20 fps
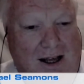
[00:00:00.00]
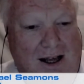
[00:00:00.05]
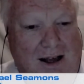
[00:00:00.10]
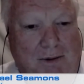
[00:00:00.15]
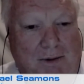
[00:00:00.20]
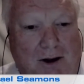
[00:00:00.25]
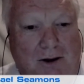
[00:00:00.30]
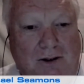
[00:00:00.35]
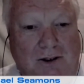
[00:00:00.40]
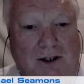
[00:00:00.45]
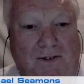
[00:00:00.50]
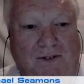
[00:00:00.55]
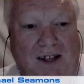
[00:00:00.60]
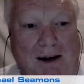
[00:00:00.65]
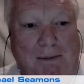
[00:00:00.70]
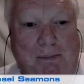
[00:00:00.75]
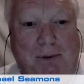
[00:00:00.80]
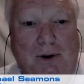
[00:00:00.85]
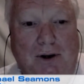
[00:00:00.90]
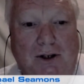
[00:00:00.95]
Because if
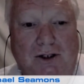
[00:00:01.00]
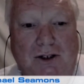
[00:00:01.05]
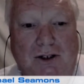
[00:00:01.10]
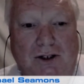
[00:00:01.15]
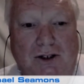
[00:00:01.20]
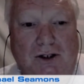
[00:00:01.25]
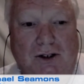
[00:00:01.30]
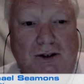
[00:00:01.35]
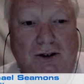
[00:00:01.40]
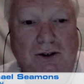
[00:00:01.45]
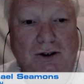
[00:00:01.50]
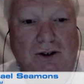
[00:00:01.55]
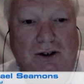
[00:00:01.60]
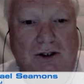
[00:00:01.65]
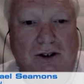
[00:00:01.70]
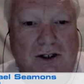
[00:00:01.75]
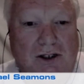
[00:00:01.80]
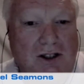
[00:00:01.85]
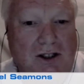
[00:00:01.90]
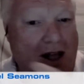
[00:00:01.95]
that person
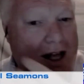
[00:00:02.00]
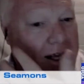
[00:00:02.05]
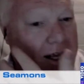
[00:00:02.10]
chooses, they